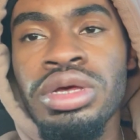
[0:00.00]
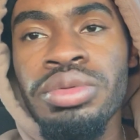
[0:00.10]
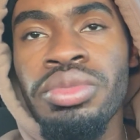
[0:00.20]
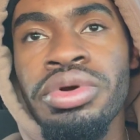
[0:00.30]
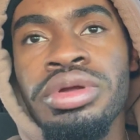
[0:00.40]
the
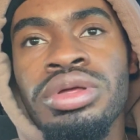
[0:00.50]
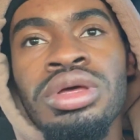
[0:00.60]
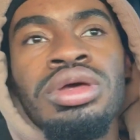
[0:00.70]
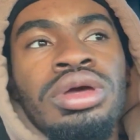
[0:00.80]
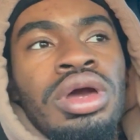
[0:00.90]
morning.
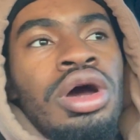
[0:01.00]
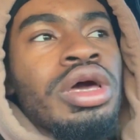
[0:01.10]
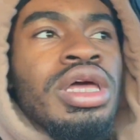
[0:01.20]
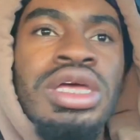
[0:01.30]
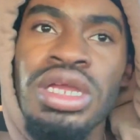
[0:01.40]
Go
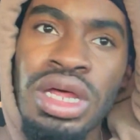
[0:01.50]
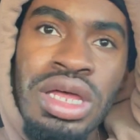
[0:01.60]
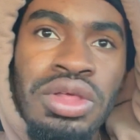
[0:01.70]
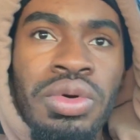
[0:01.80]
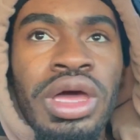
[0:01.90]
ahead, get it
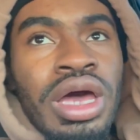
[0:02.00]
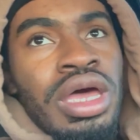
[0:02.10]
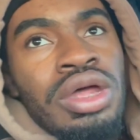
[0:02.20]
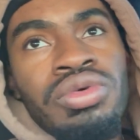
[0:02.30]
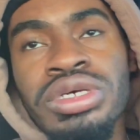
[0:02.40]
out the way. I can
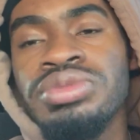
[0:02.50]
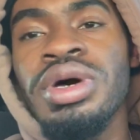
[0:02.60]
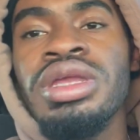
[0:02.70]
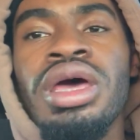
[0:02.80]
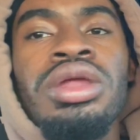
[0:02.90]
have the rest of
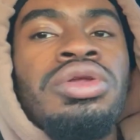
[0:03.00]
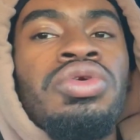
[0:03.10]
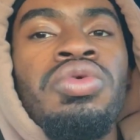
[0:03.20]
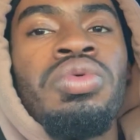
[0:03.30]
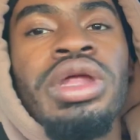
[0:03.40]
my day to
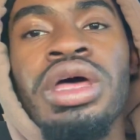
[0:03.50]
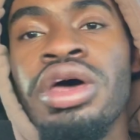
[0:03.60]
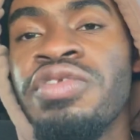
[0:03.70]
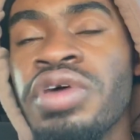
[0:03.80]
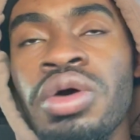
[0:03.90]
do
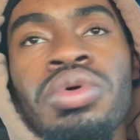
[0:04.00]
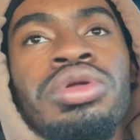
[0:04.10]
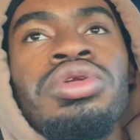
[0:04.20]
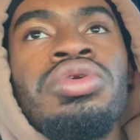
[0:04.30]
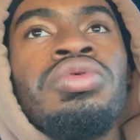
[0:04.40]
whatever I want
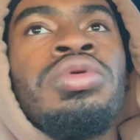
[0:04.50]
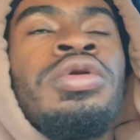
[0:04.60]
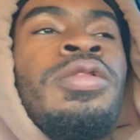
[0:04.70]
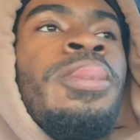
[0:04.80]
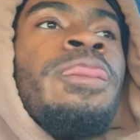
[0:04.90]
to do.
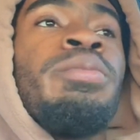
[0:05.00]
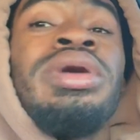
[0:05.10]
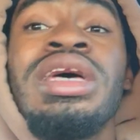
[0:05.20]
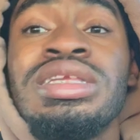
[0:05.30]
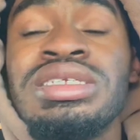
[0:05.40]

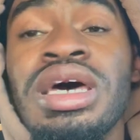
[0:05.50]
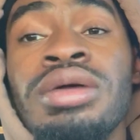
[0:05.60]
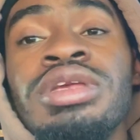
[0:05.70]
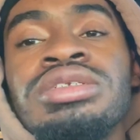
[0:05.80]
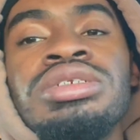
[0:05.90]
But at the
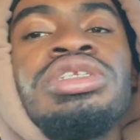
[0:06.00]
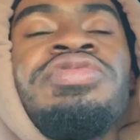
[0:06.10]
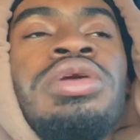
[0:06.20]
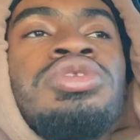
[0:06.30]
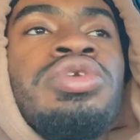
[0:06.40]
time, that's the shift
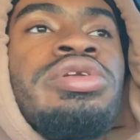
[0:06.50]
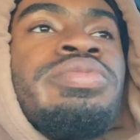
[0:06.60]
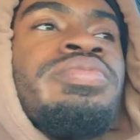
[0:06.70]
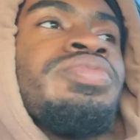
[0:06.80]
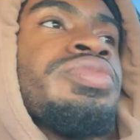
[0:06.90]
I was working.
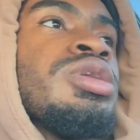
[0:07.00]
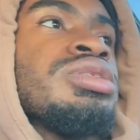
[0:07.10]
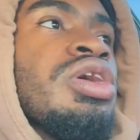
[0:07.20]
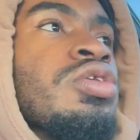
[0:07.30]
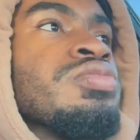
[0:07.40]

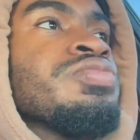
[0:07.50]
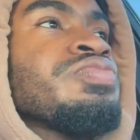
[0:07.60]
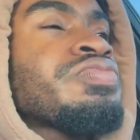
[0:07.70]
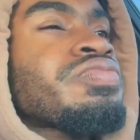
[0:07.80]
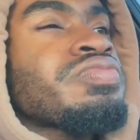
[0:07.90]
So
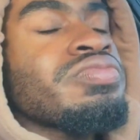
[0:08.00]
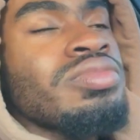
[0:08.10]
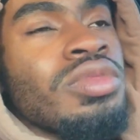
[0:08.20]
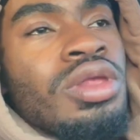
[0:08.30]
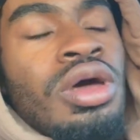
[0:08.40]

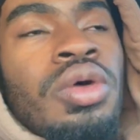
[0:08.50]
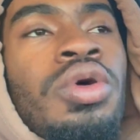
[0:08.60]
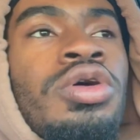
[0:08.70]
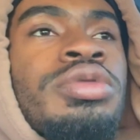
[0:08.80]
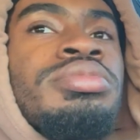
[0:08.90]
I
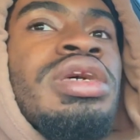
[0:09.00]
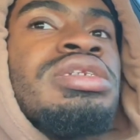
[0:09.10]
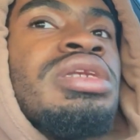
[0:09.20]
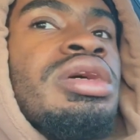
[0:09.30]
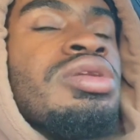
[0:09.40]
woke up the
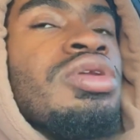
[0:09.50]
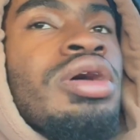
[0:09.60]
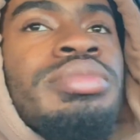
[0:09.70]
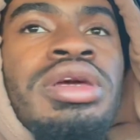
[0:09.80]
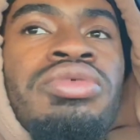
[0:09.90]
next day,
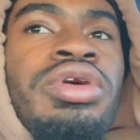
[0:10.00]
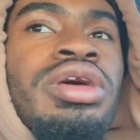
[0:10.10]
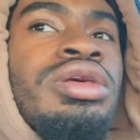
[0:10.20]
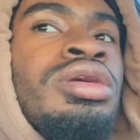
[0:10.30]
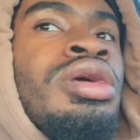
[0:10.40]
I'm getting
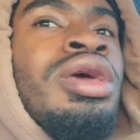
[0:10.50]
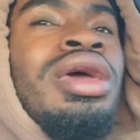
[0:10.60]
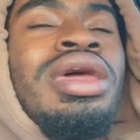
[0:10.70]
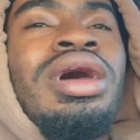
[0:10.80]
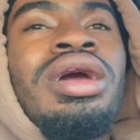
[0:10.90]
ready.
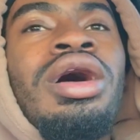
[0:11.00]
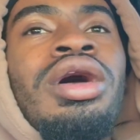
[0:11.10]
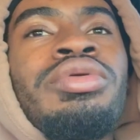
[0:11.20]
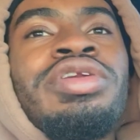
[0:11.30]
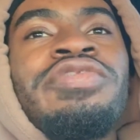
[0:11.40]
And I could
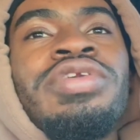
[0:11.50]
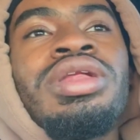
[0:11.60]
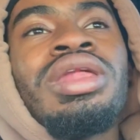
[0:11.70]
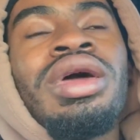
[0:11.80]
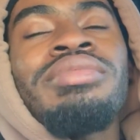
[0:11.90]
already feel
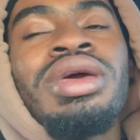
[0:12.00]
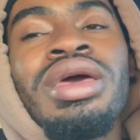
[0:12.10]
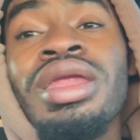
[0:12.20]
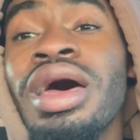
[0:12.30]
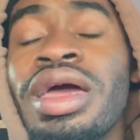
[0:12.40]
it. Like,
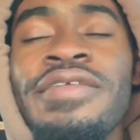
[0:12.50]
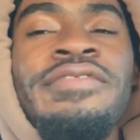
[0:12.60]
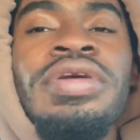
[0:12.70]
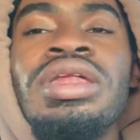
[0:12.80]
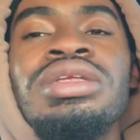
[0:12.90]
man, I ain't
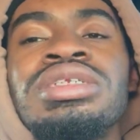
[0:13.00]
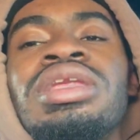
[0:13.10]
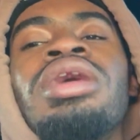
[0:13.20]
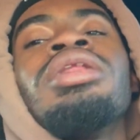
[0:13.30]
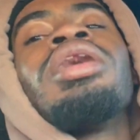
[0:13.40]
feeling
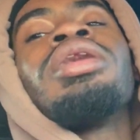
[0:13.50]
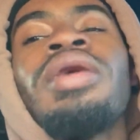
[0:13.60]
today. Like,